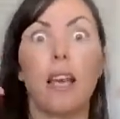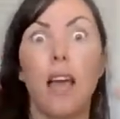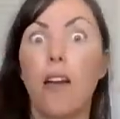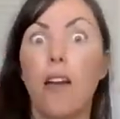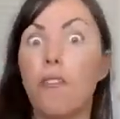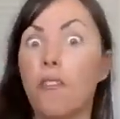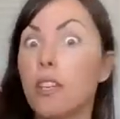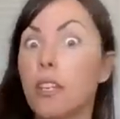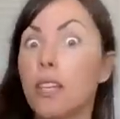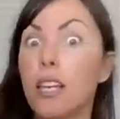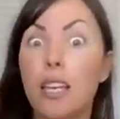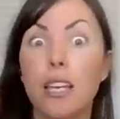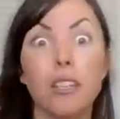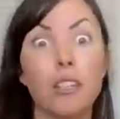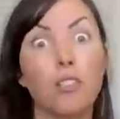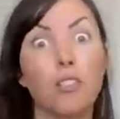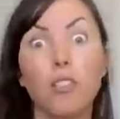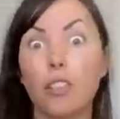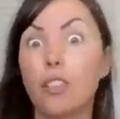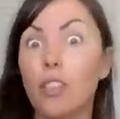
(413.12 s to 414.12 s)
Everything
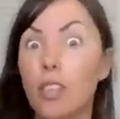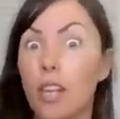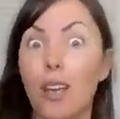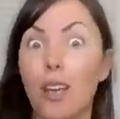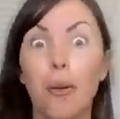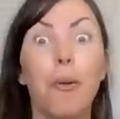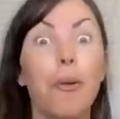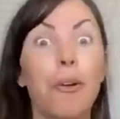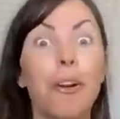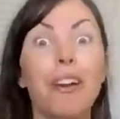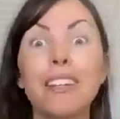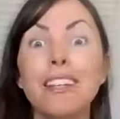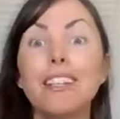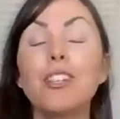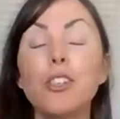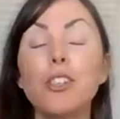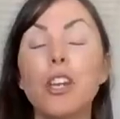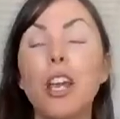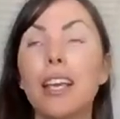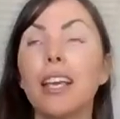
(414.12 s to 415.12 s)
is just like really
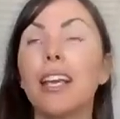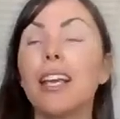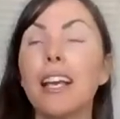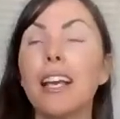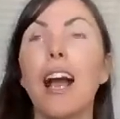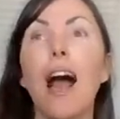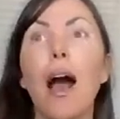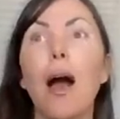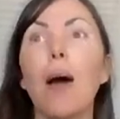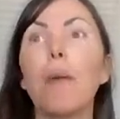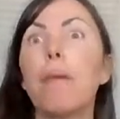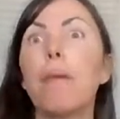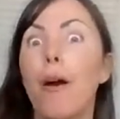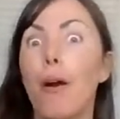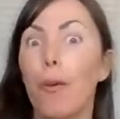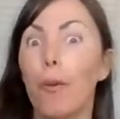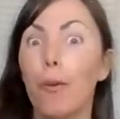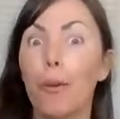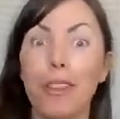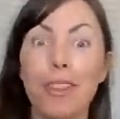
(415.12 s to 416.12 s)
shaking up
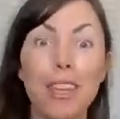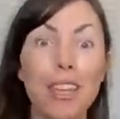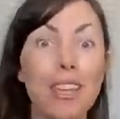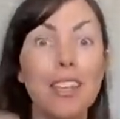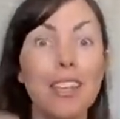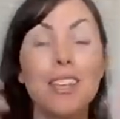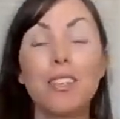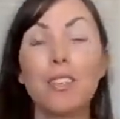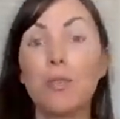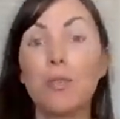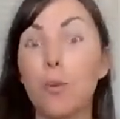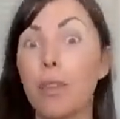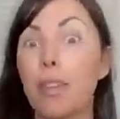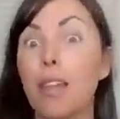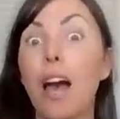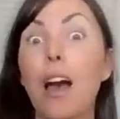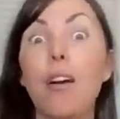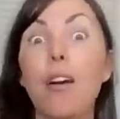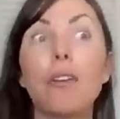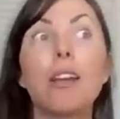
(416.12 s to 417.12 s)
within us,
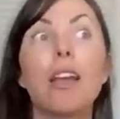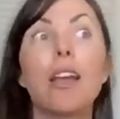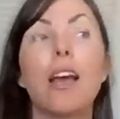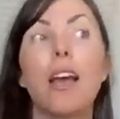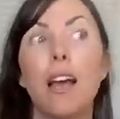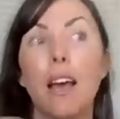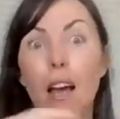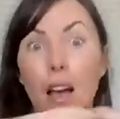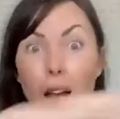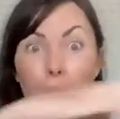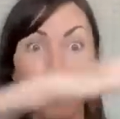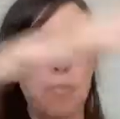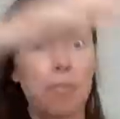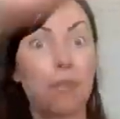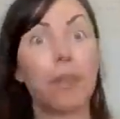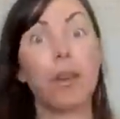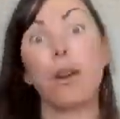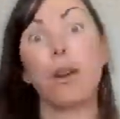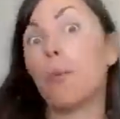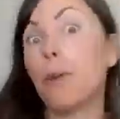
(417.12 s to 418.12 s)
without,
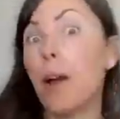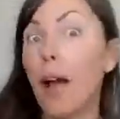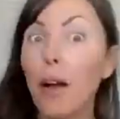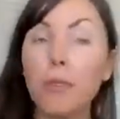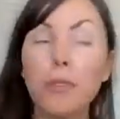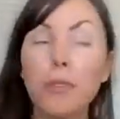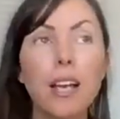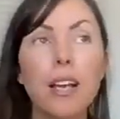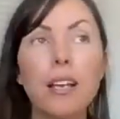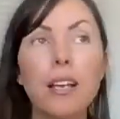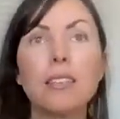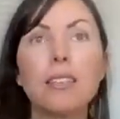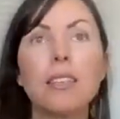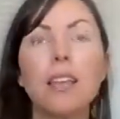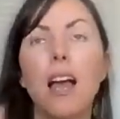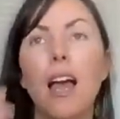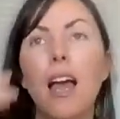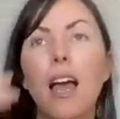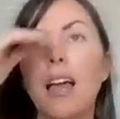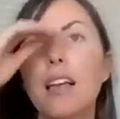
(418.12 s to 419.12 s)
around us.
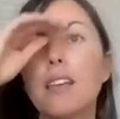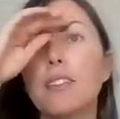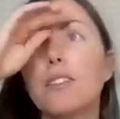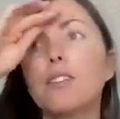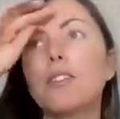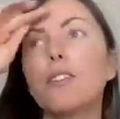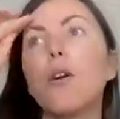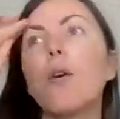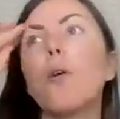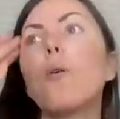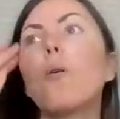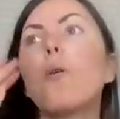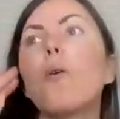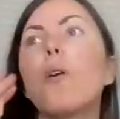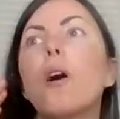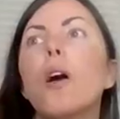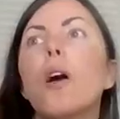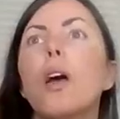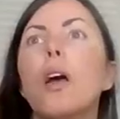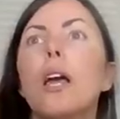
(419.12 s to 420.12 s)
And so
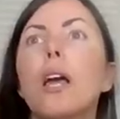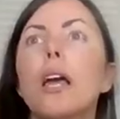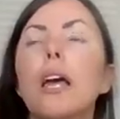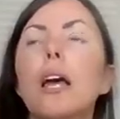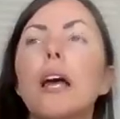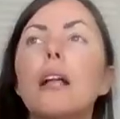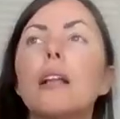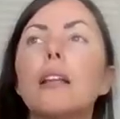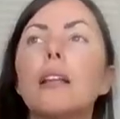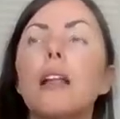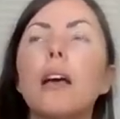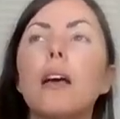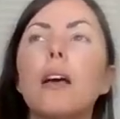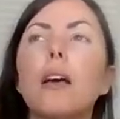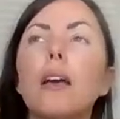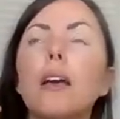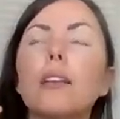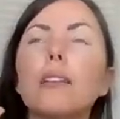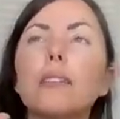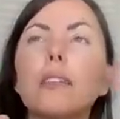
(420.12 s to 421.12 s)

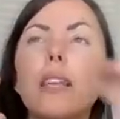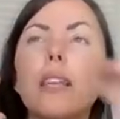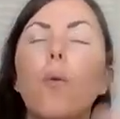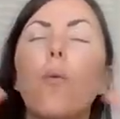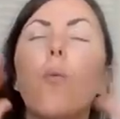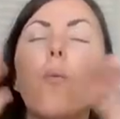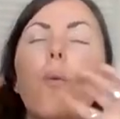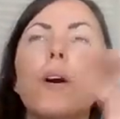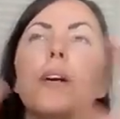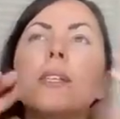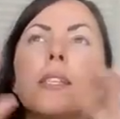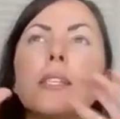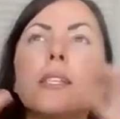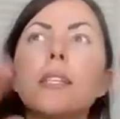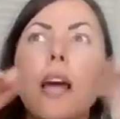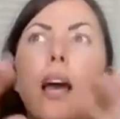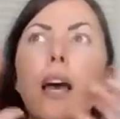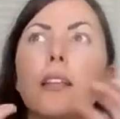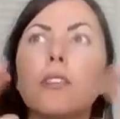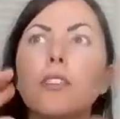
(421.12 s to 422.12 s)
it's like once
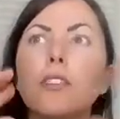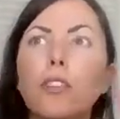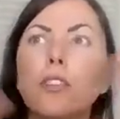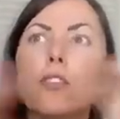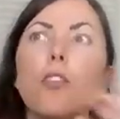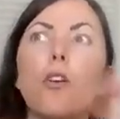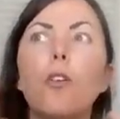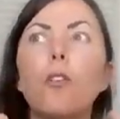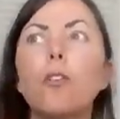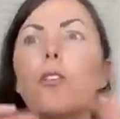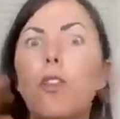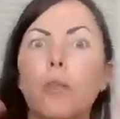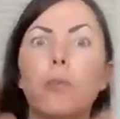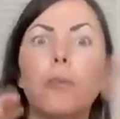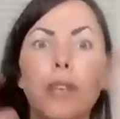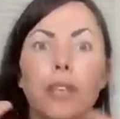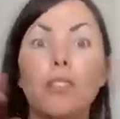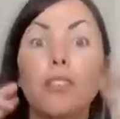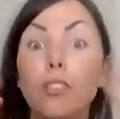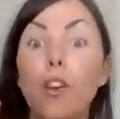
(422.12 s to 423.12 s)
that snow globe
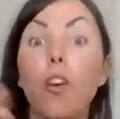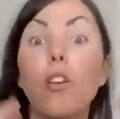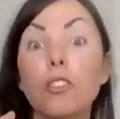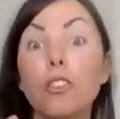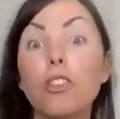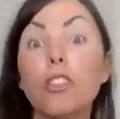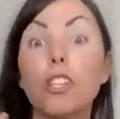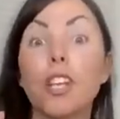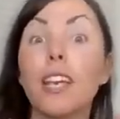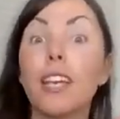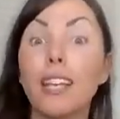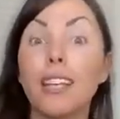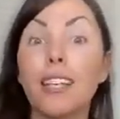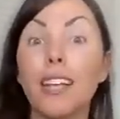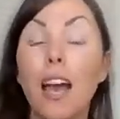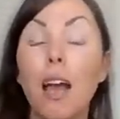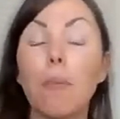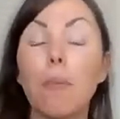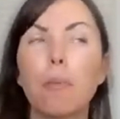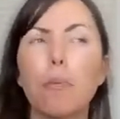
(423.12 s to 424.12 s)
gets all shaken
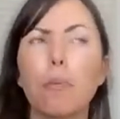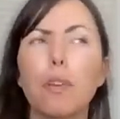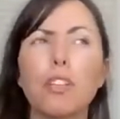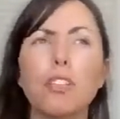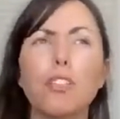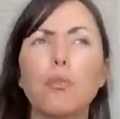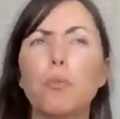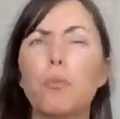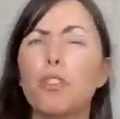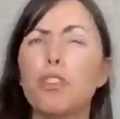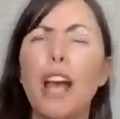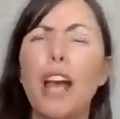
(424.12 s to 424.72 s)
up, which